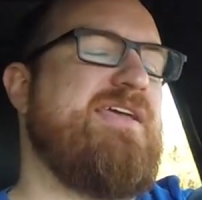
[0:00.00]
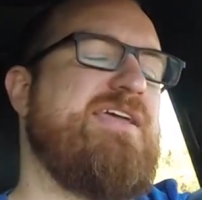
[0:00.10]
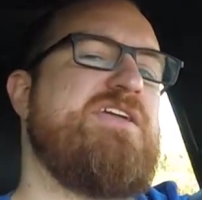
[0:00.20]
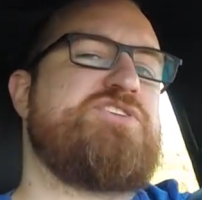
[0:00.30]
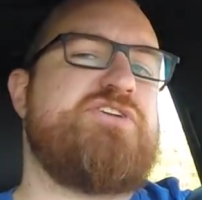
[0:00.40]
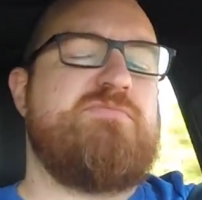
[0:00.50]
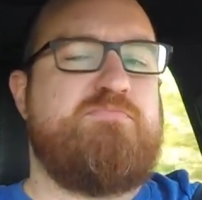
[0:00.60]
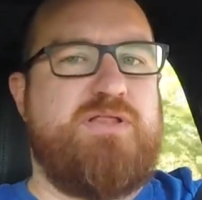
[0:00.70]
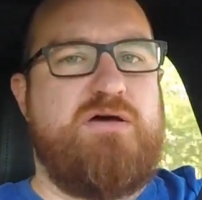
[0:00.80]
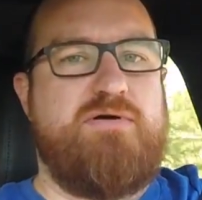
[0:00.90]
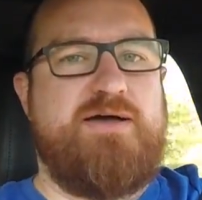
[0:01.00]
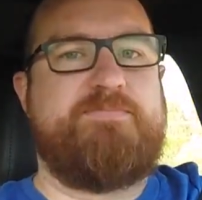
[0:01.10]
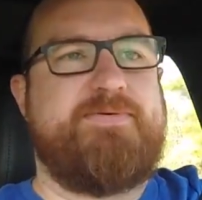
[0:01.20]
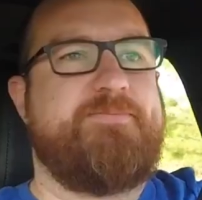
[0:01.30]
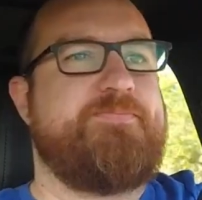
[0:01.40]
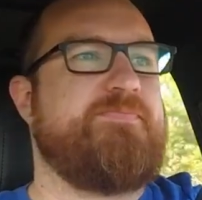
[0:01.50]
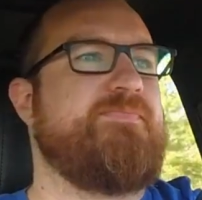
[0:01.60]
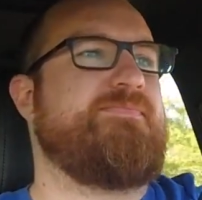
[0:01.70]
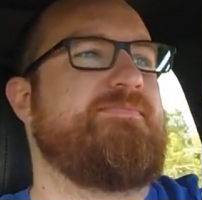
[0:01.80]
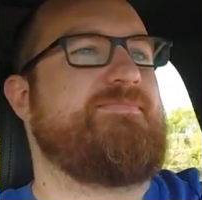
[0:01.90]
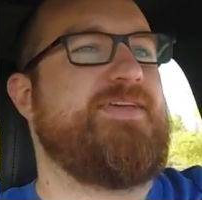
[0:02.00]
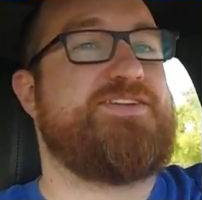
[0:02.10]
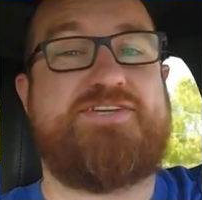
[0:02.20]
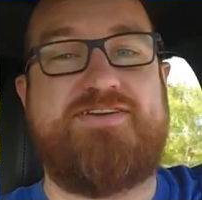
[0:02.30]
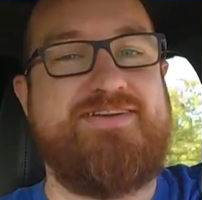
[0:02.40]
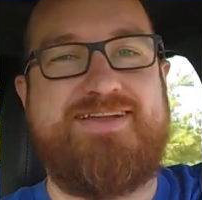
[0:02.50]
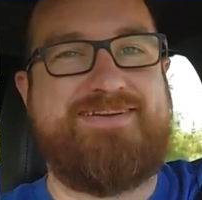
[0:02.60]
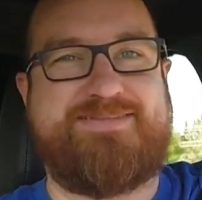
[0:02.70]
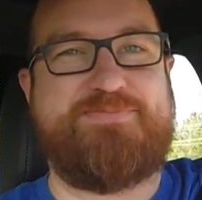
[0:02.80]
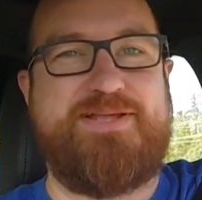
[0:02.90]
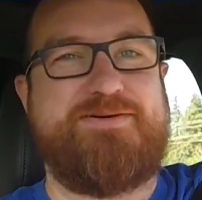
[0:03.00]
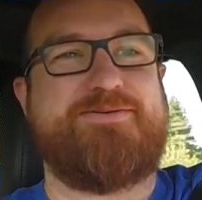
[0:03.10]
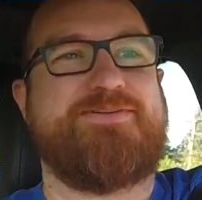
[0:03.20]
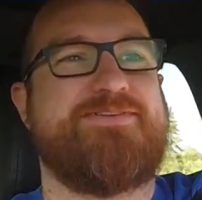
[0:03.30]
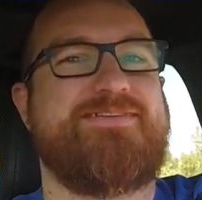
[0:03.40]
it shouldn't blow up. It shouldn't explode.